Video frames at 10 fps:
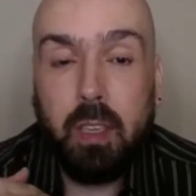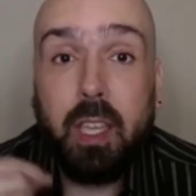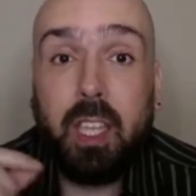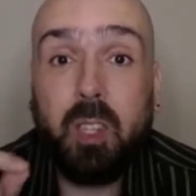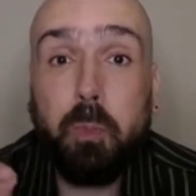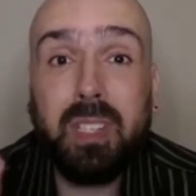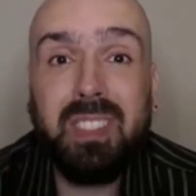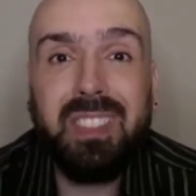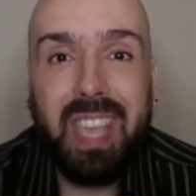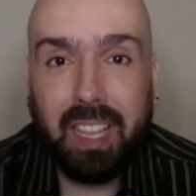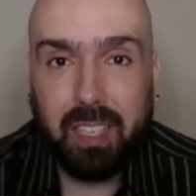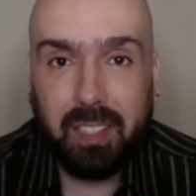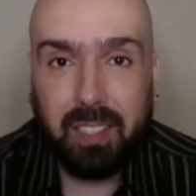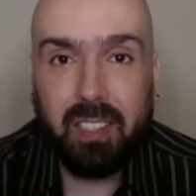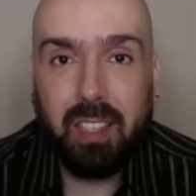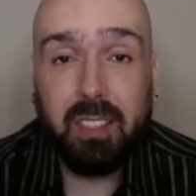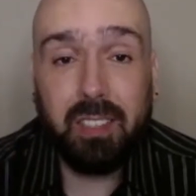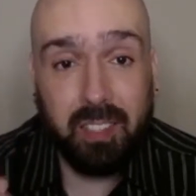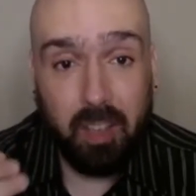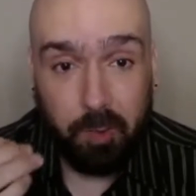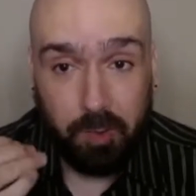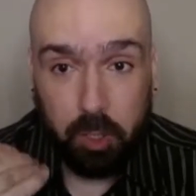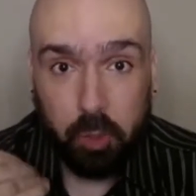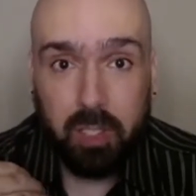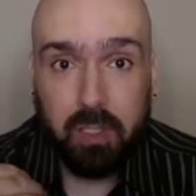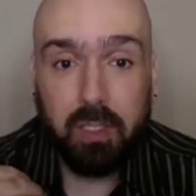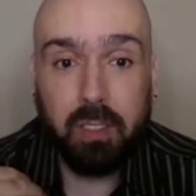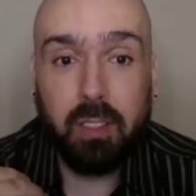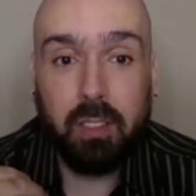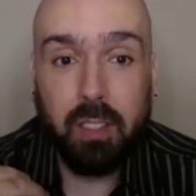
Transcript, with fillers: it protects self-interests,